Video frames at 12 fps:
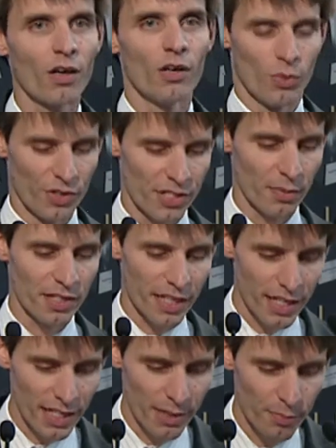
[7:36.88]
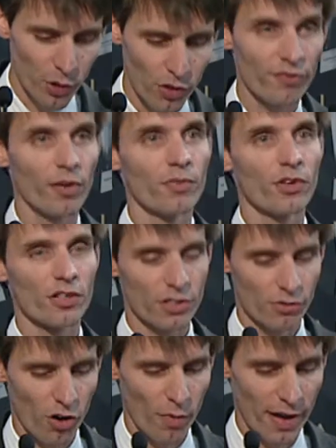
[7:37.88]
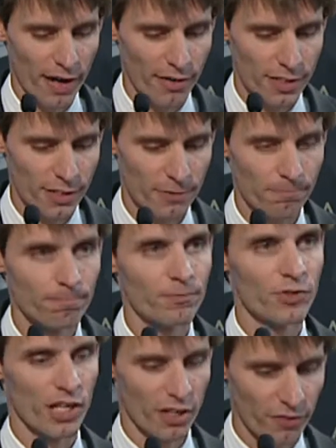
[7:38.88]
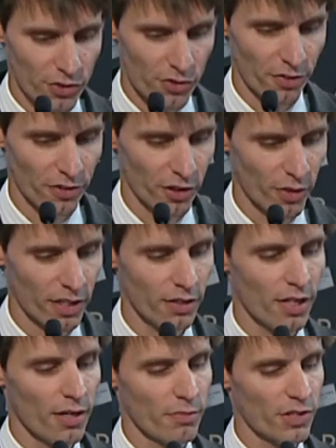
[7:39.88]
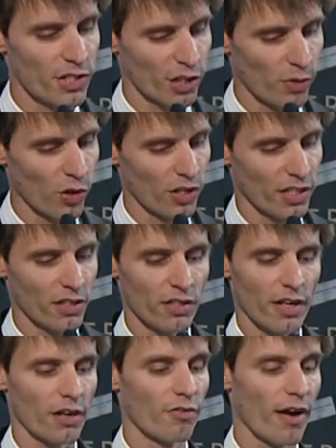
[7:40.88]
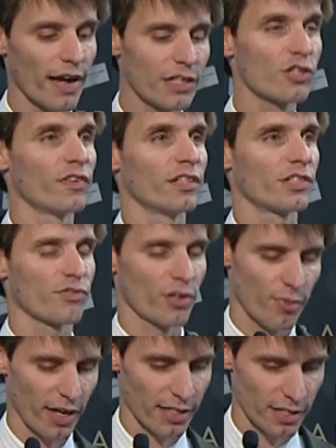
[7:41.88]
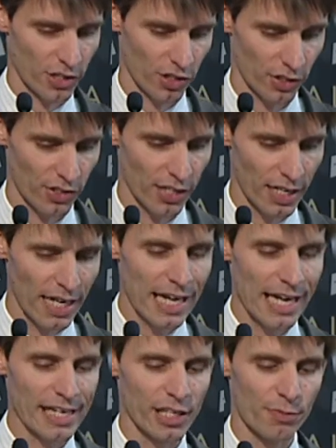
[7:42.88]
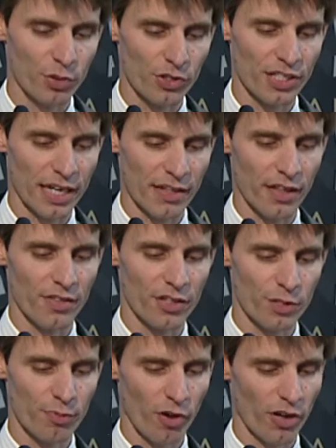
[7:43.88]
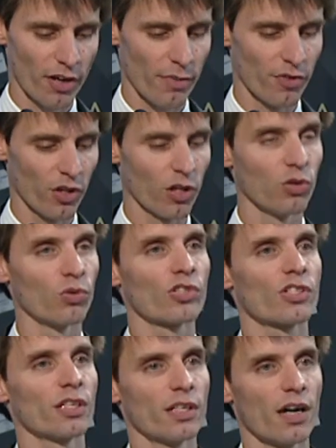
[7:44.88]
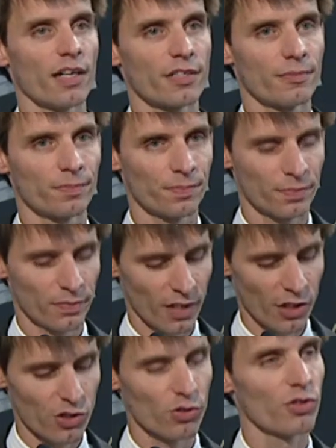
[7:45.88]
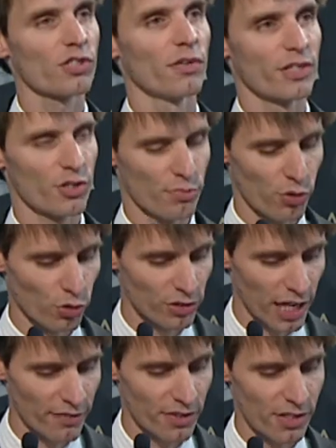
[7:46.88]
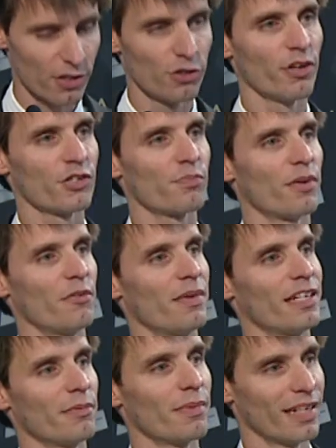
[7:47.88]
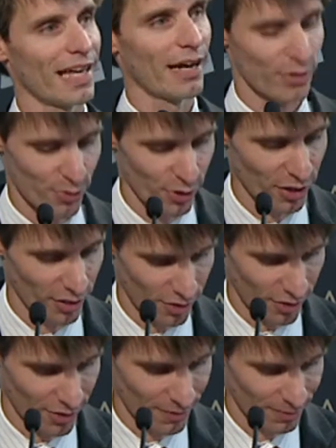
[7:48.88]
With some key input from Dr. Rob Harris, Jennifer Trethewey, Michelle Boardington and a range of industry practitioners, he has put together this program for the launch tonight. I should also mention Paul Davison, who has spent many, many hours working on it.